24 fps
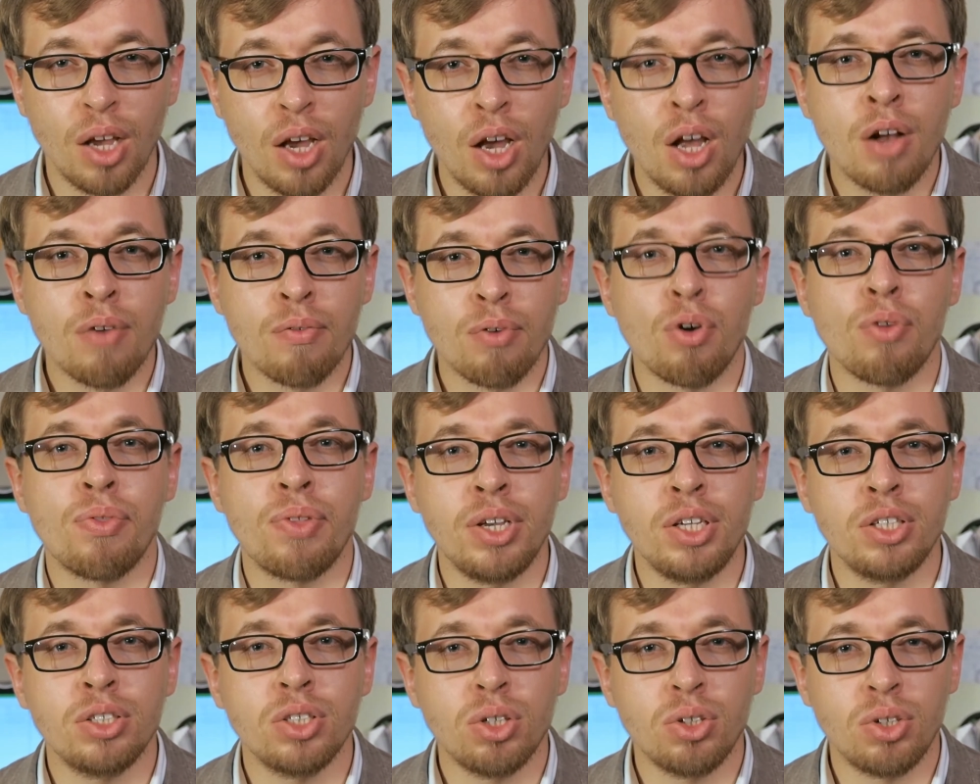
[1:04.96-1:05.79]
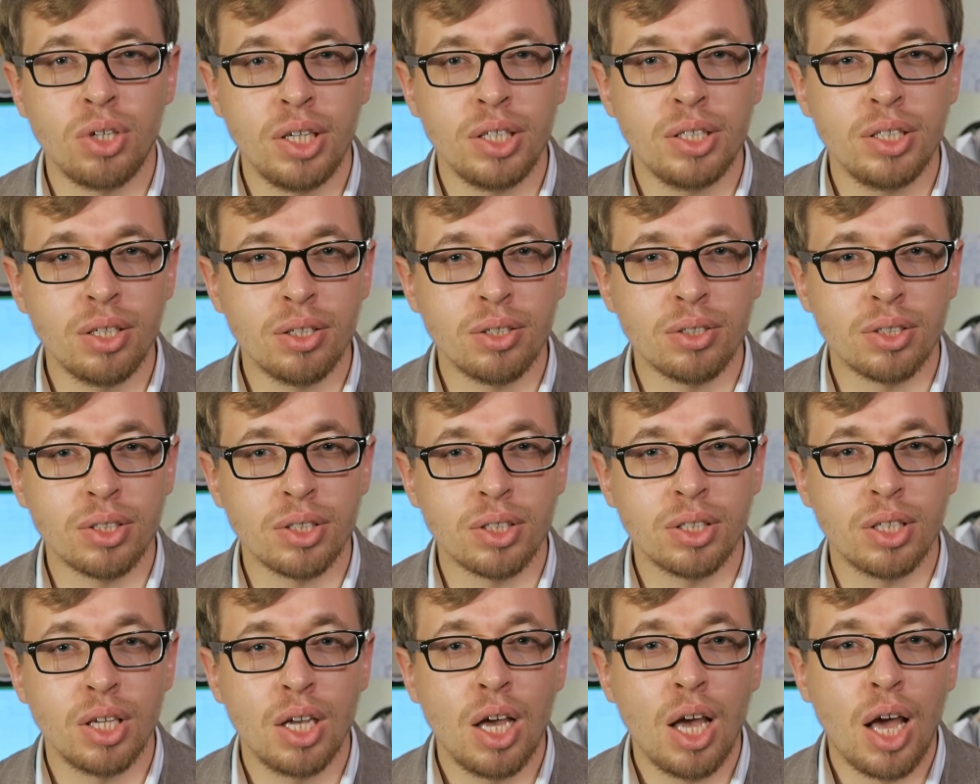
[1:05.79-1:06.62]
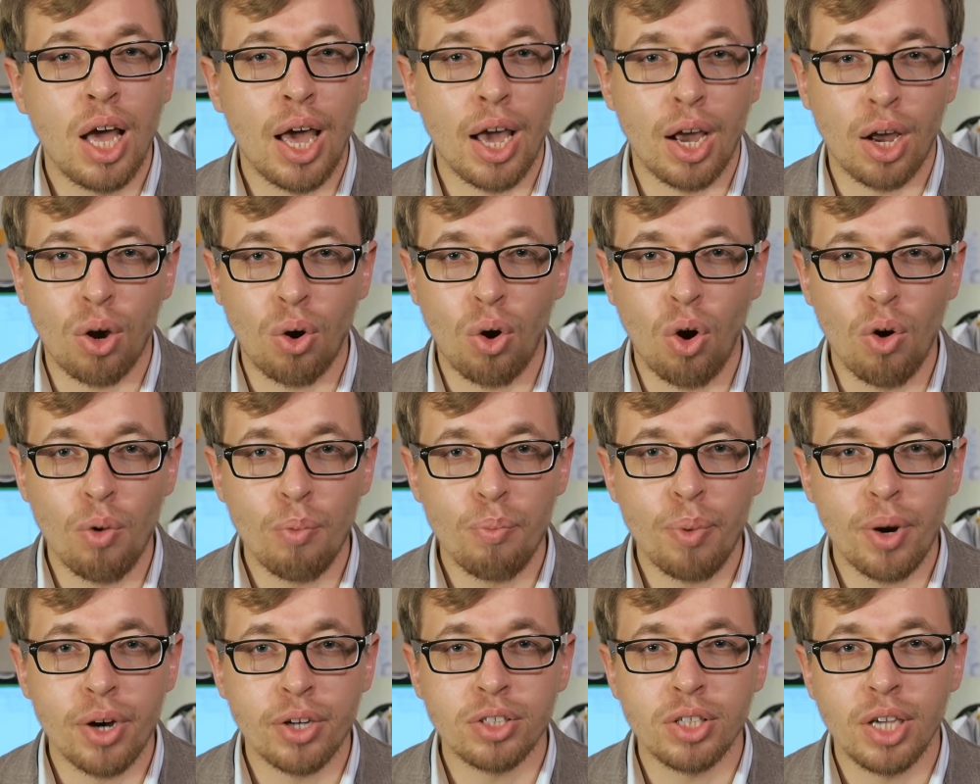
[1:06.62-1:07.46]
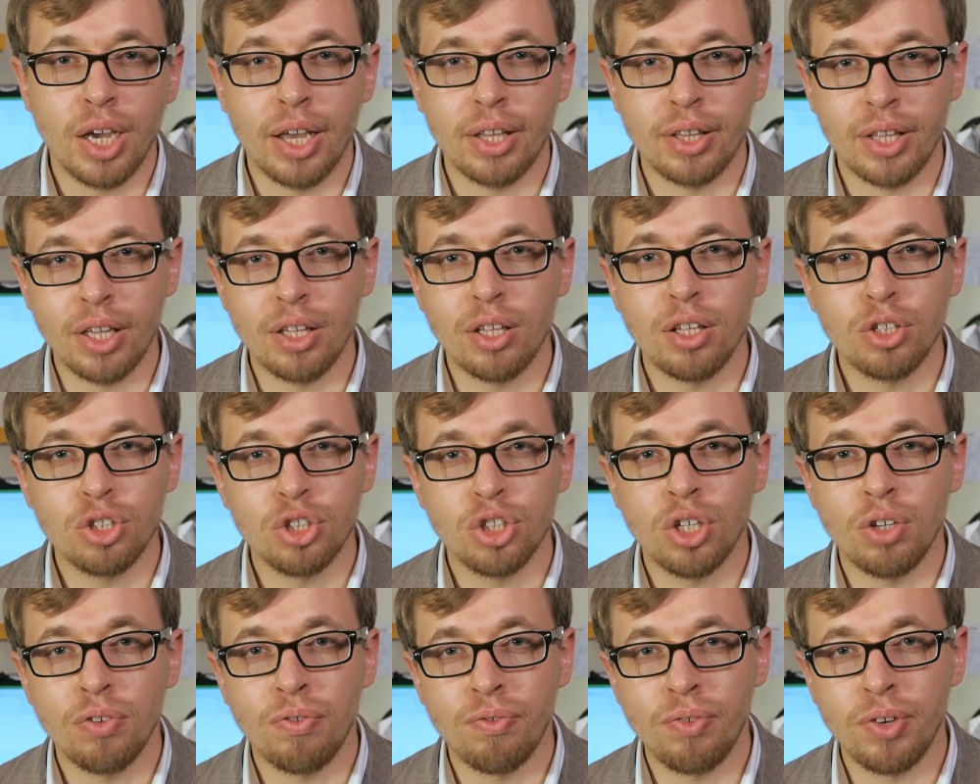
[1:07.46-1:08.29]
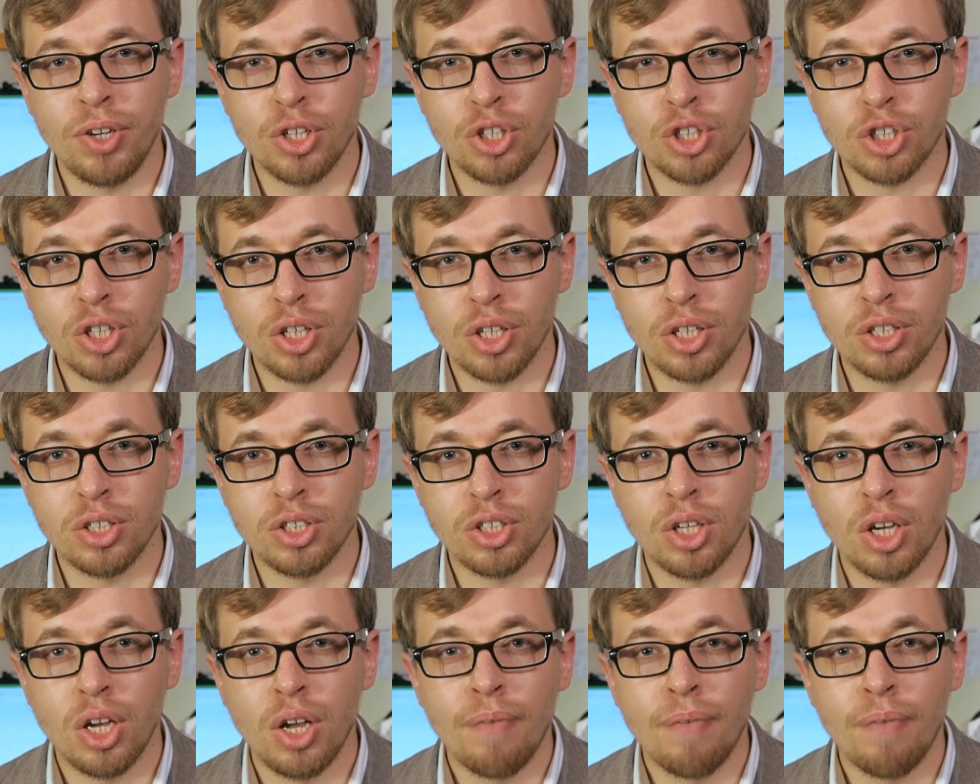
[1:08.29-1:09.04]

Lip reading: For these reasons, a compact and energy-efficient